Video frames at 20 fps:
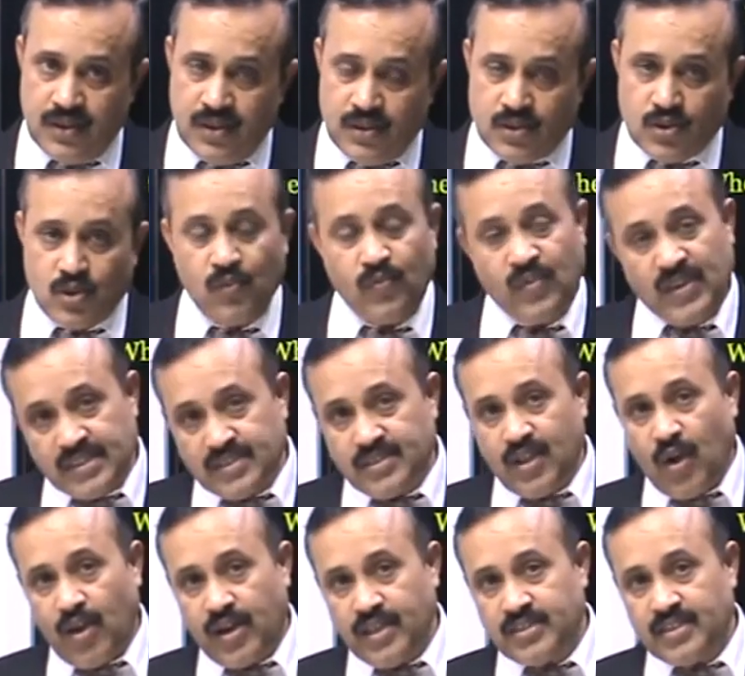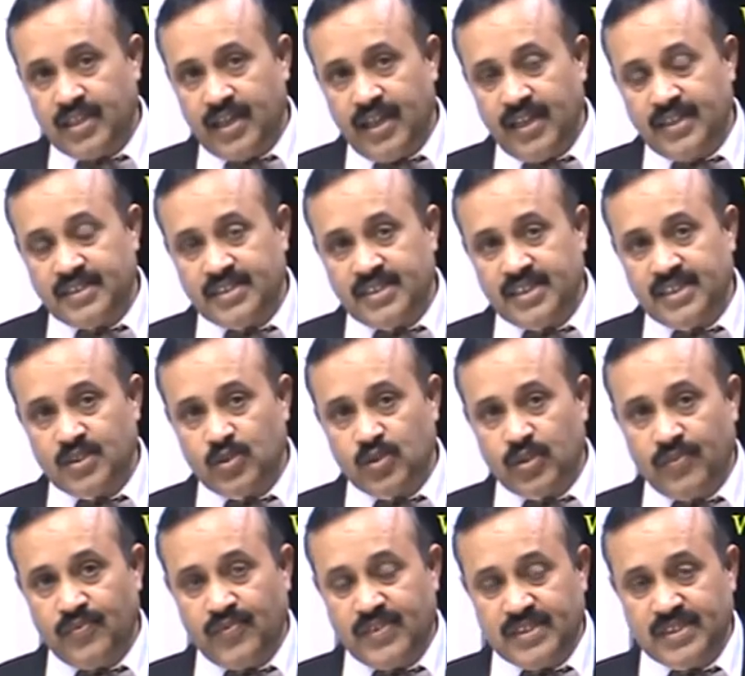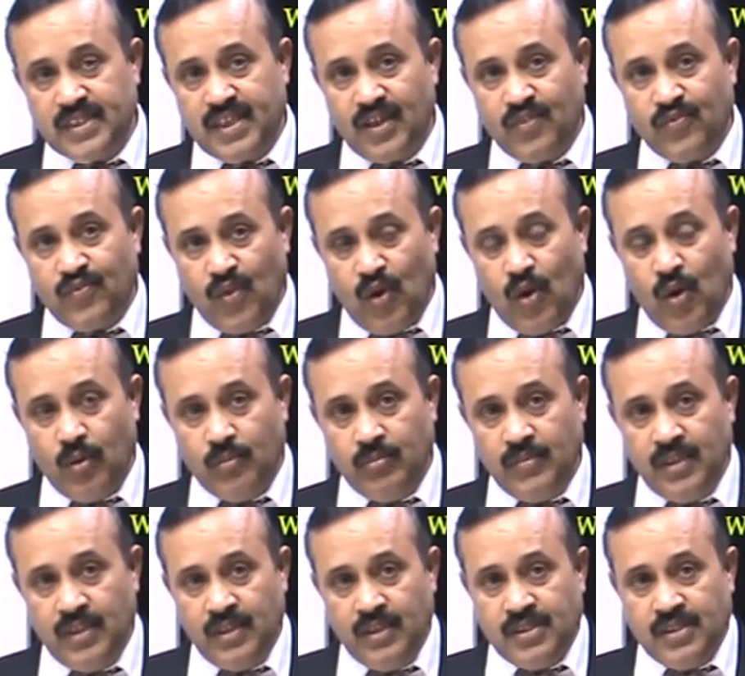So once the original is into the physical form,